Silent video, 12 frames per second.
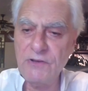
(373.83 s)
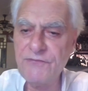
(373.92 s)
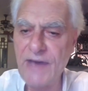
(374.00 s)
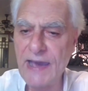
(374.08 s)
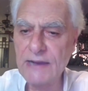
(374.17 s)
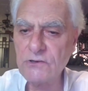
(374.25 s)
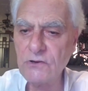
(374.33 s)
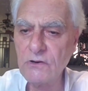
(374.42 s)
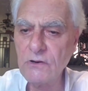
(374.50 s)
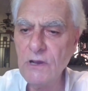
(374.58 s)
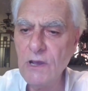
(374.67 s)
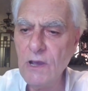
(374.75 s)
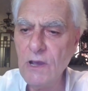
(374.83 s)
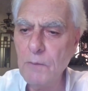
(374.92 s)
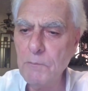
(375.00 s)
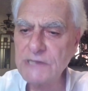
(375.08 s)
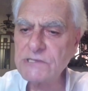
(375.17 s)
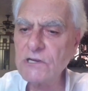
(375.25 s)
factor,
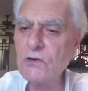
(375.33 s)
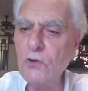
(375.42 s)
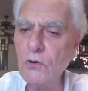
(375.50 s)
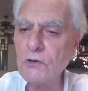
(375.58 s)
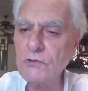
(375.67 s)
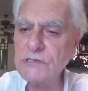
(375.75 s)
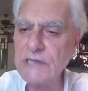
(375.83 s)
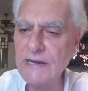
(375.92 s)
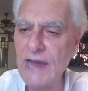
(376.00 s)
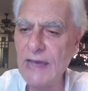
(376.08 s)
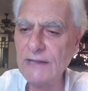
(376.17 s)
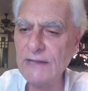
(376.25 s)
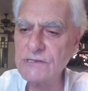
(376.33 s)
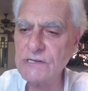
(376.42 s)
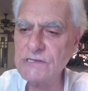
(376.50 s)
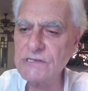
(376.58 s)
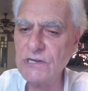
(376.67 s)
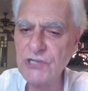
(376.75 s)
Mr. Kuru's analysis
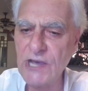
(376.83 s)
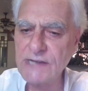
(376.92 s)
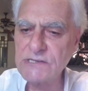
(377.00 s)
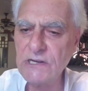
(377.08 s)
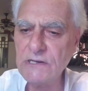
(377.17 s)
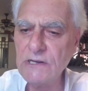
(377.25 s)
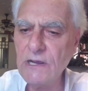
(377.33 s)
suggested